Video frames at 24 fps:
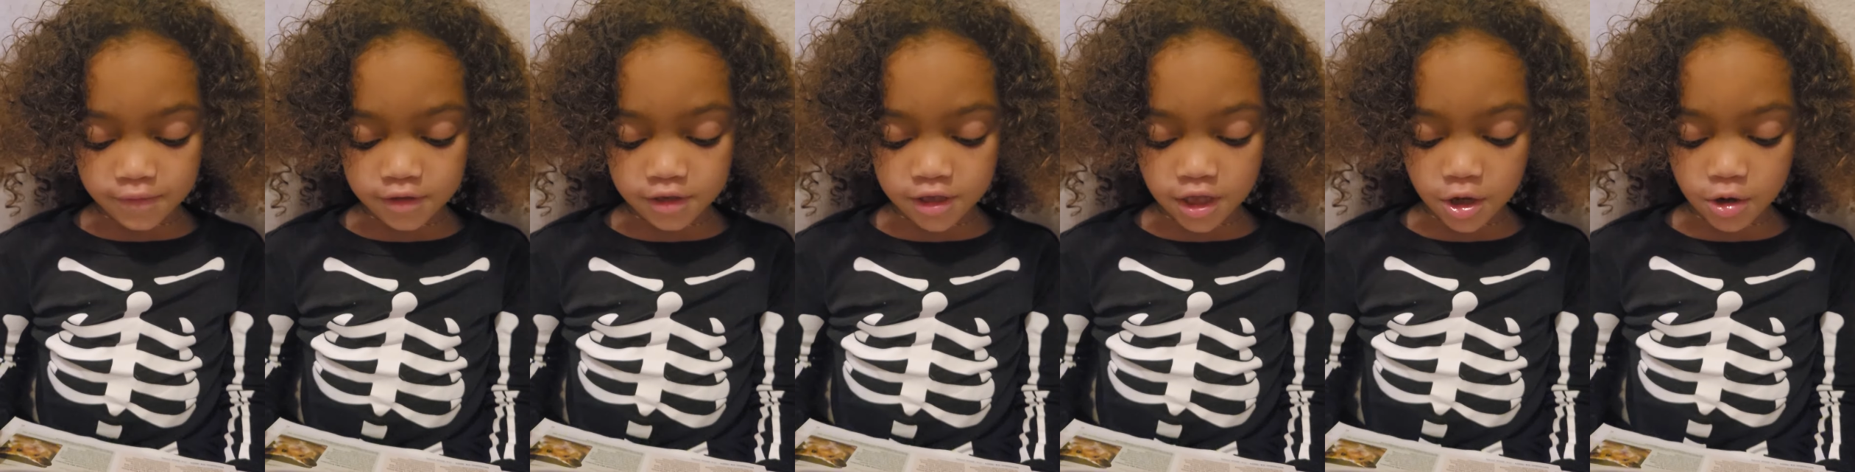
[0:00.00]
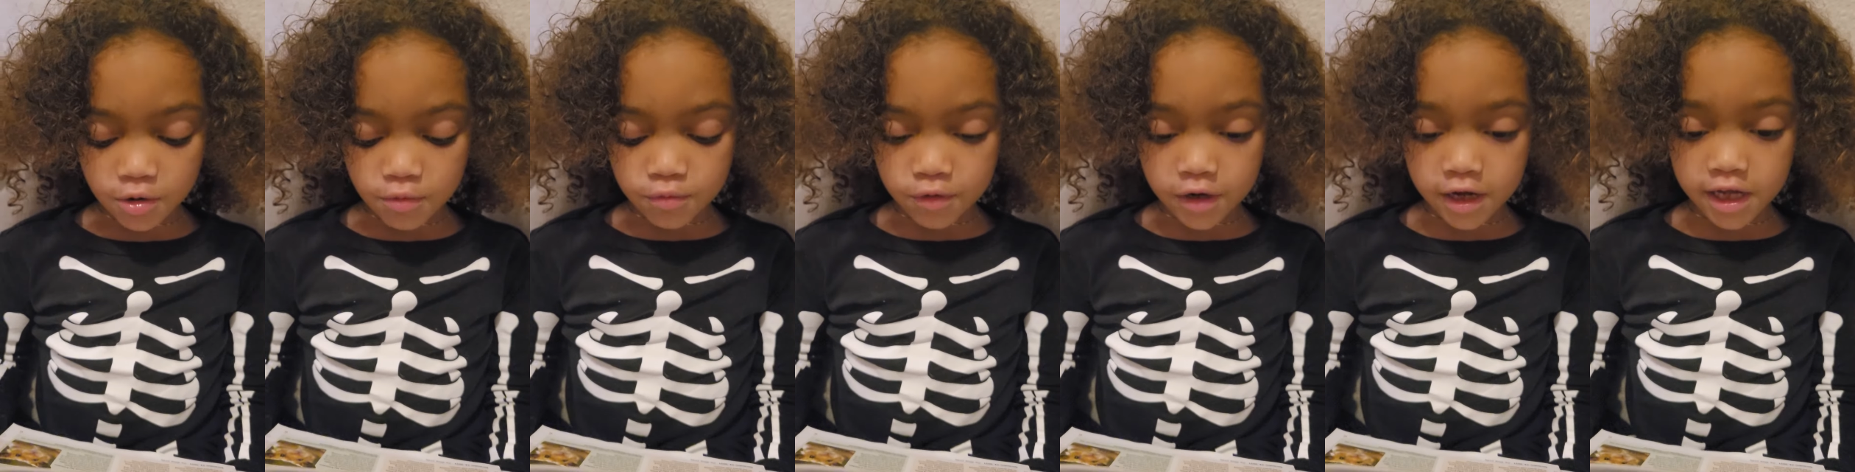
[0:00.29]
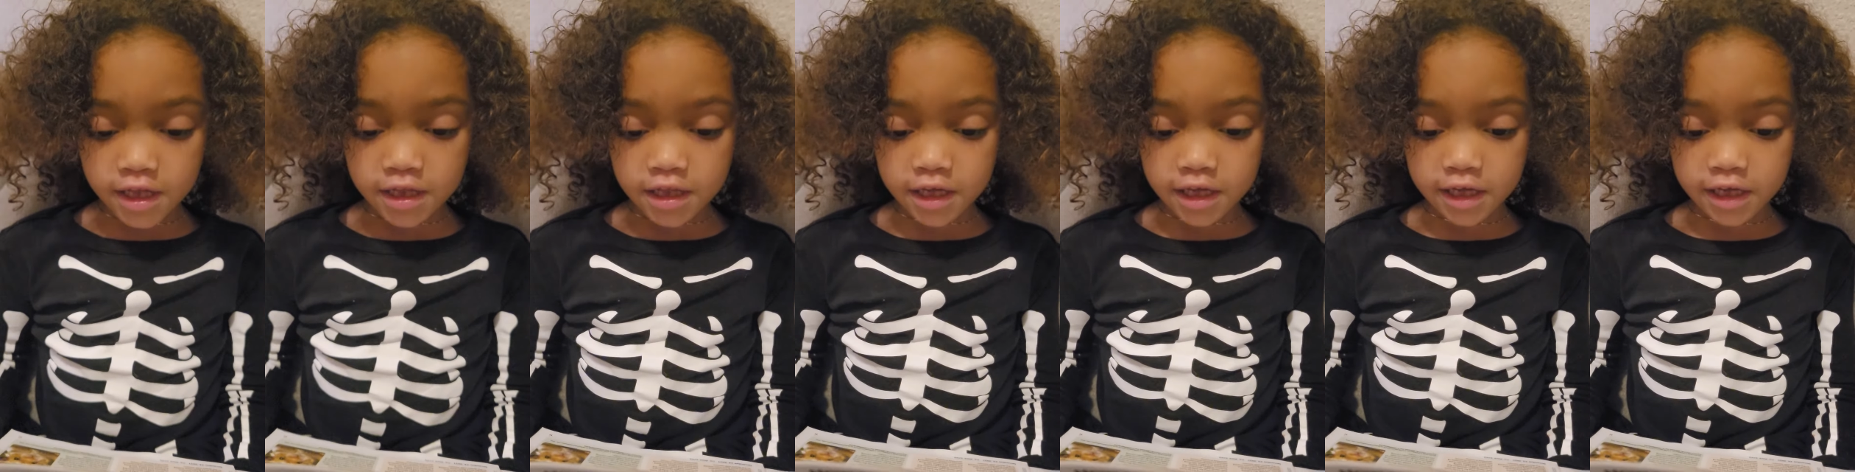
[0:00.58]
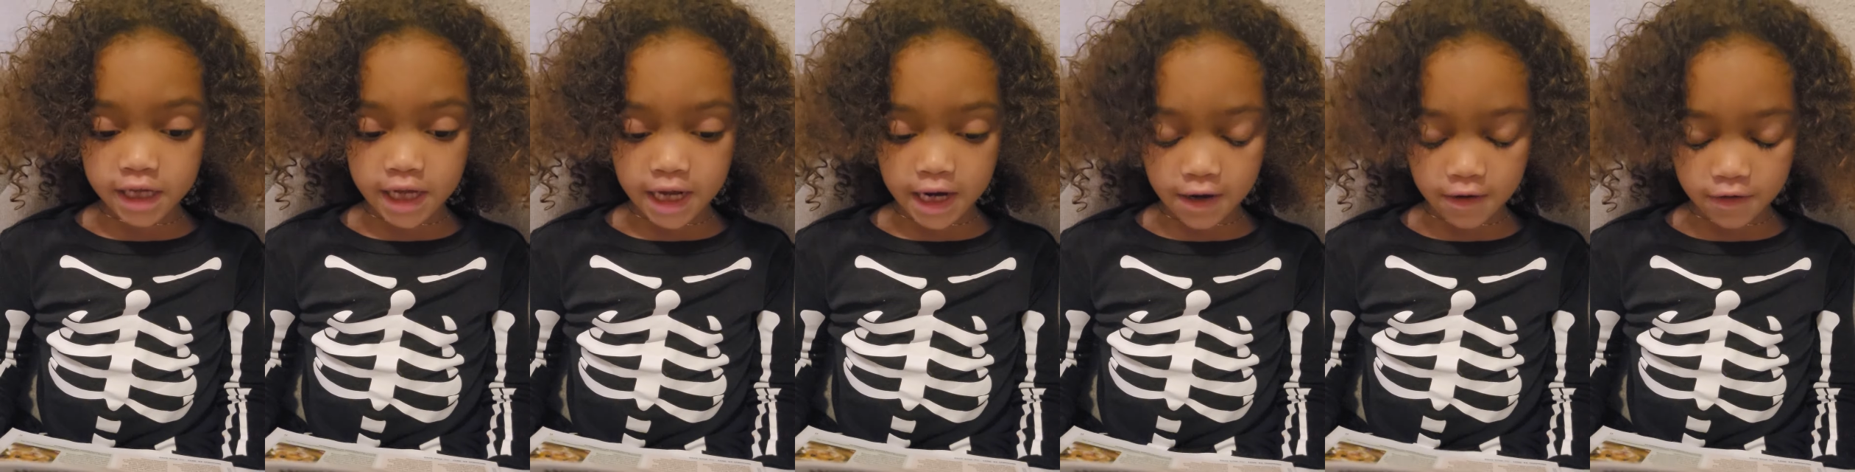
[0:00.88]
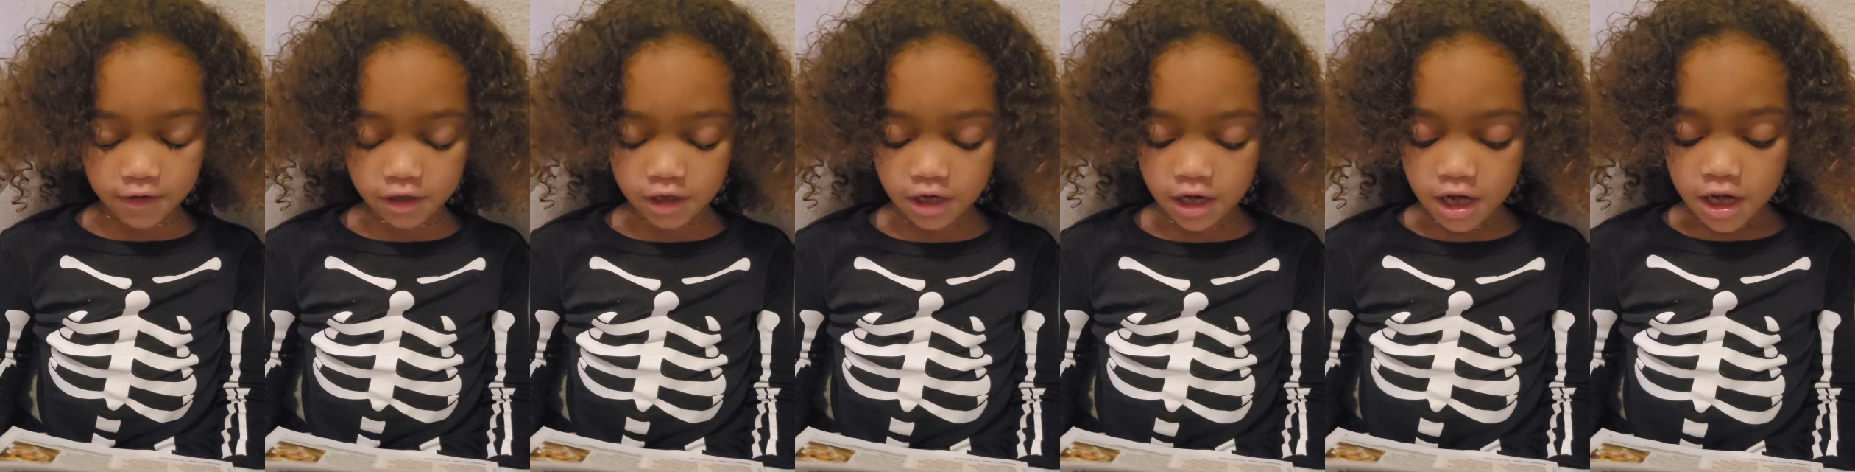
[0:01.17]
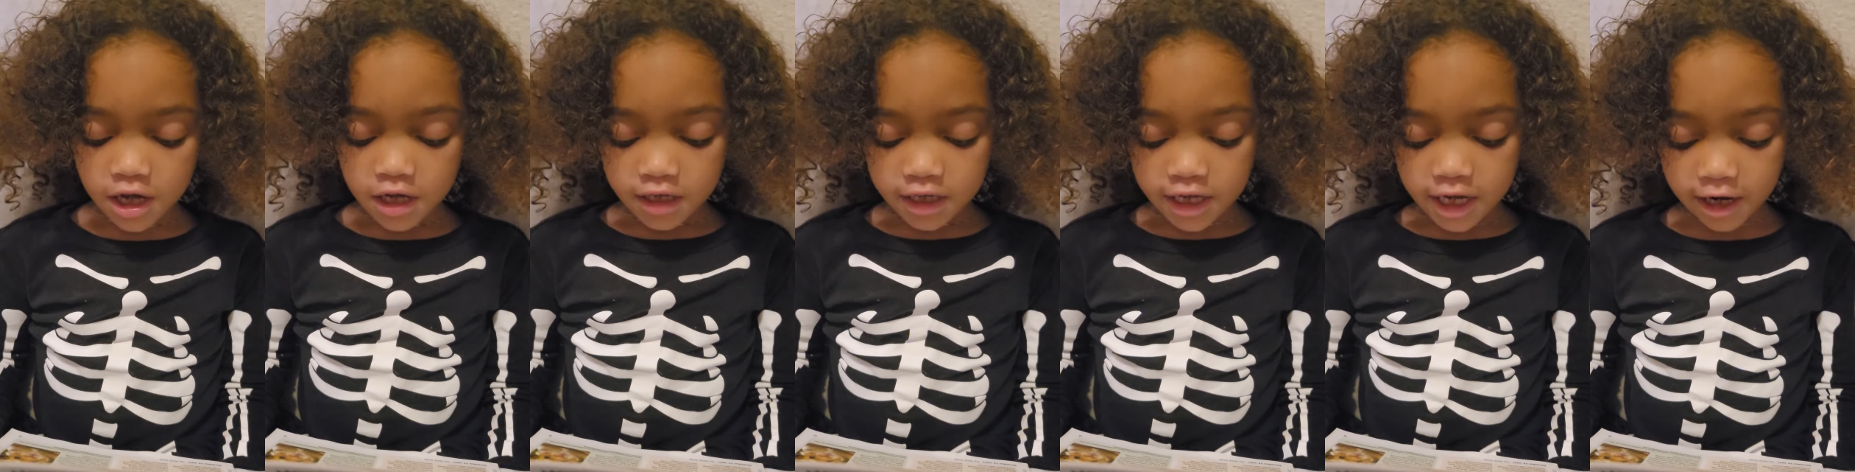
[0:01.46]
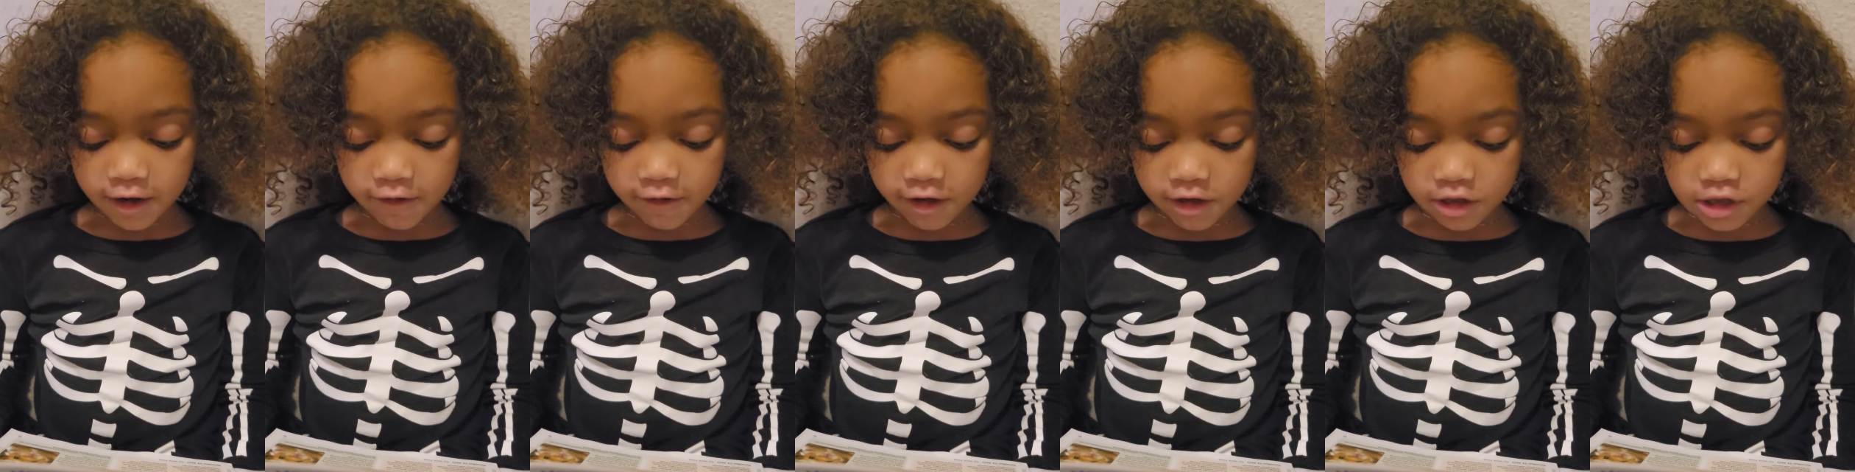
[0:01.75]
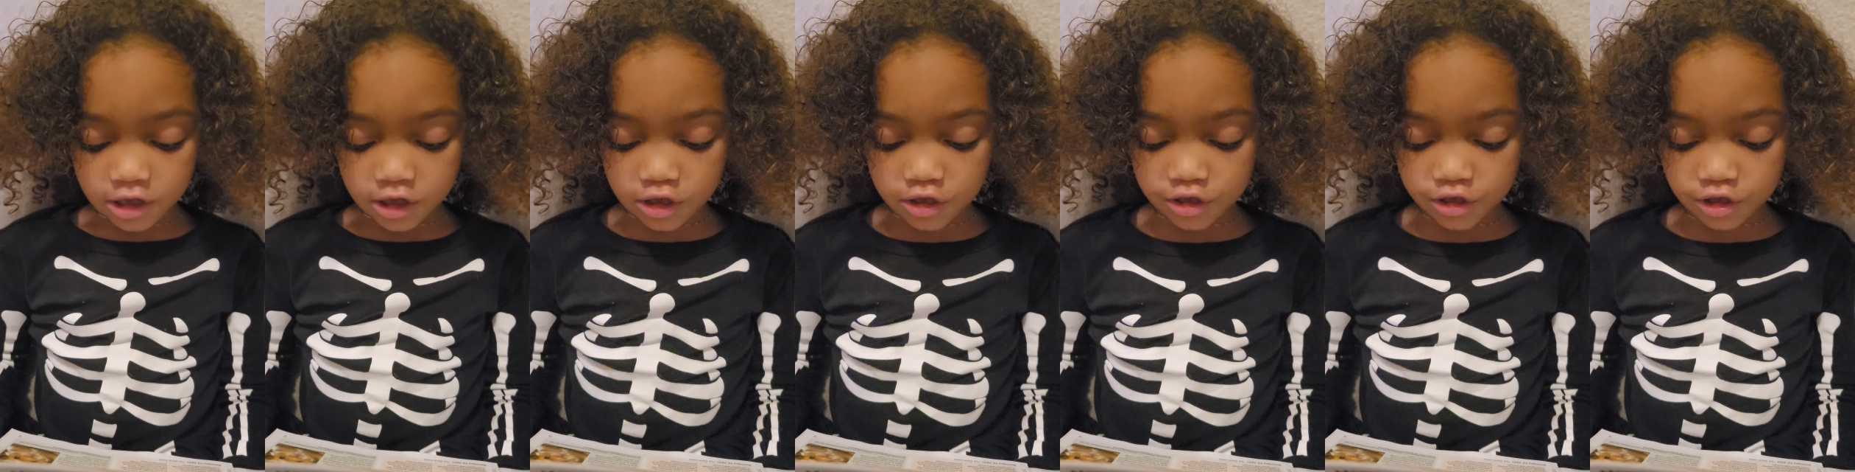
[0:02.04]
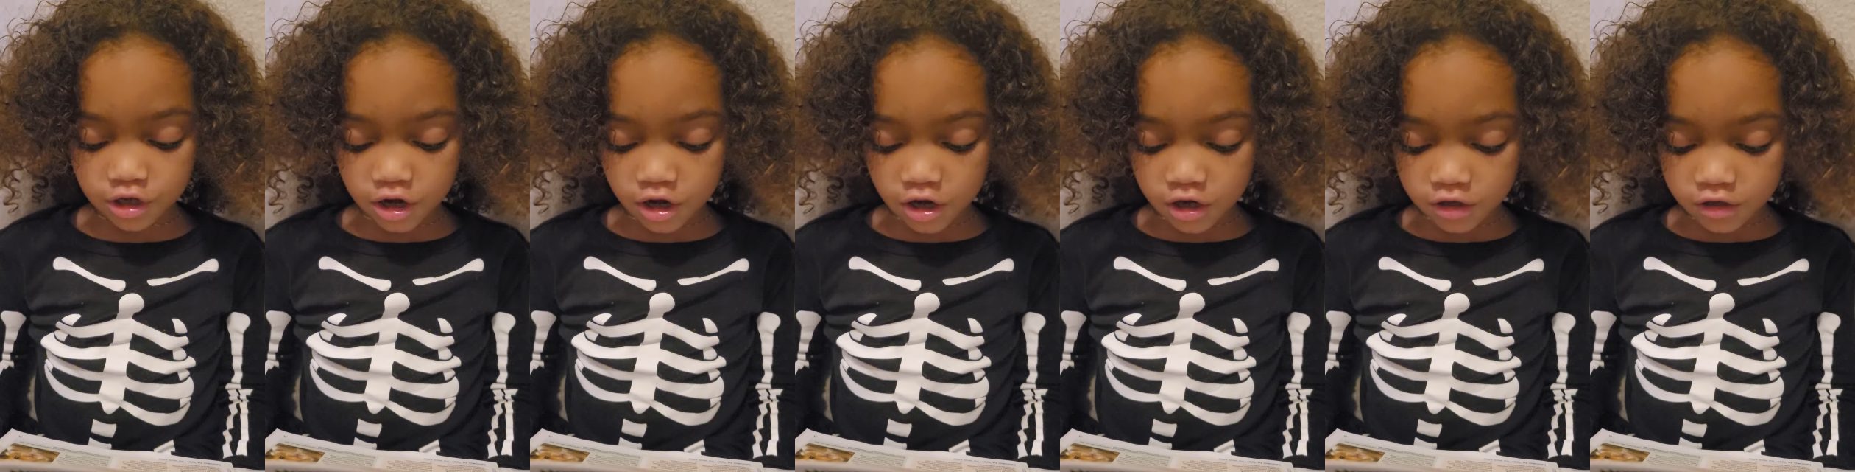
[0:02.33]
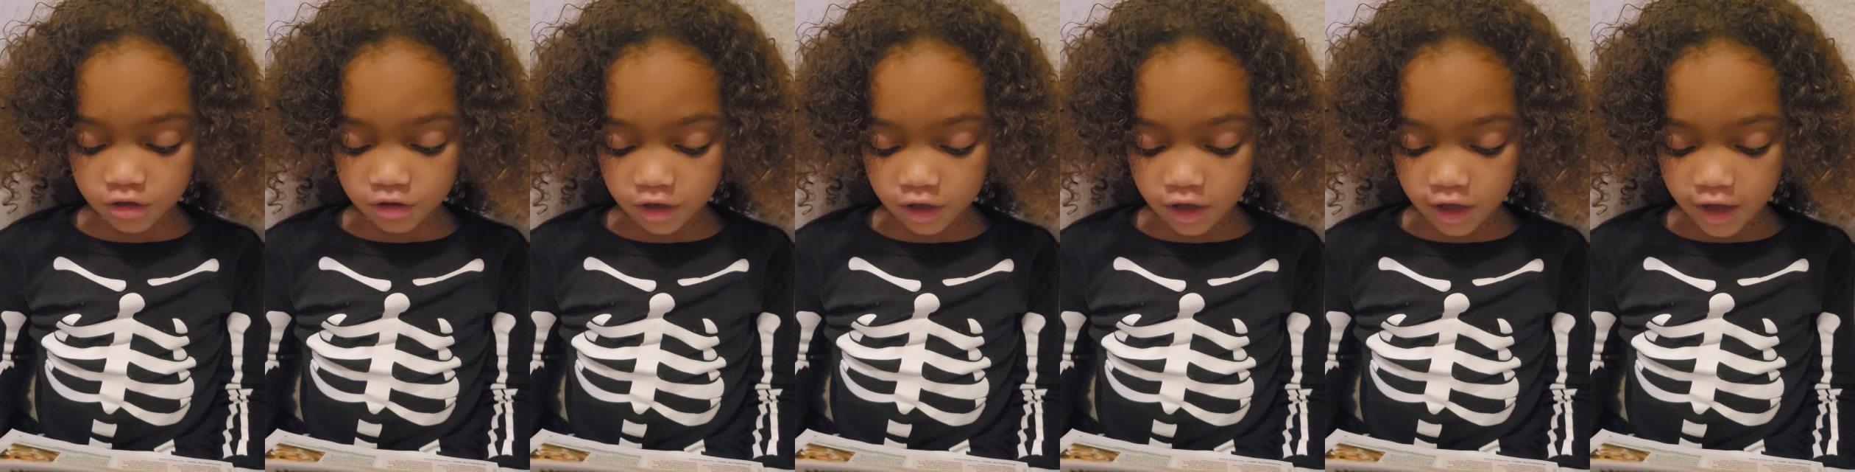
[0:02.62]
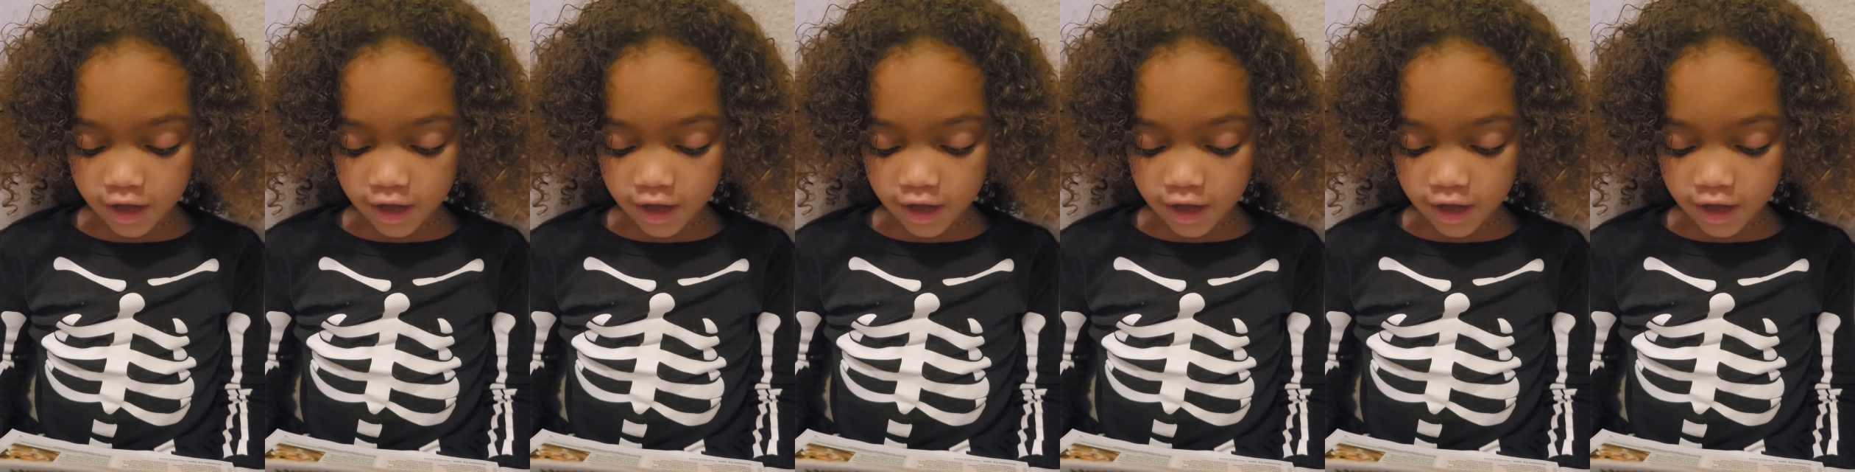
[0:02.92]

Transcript: the way they car carry their young.